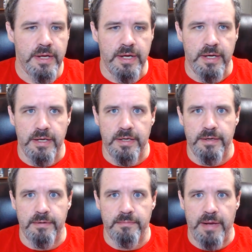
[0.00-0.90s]

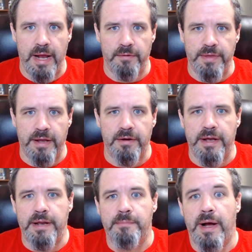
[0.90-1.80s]
I don't think I'll
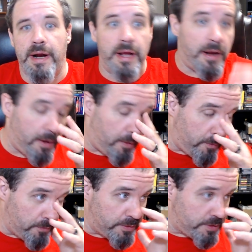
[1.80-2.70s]
get anybody
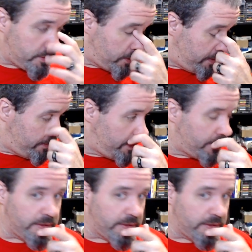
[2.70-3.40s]
on the stream here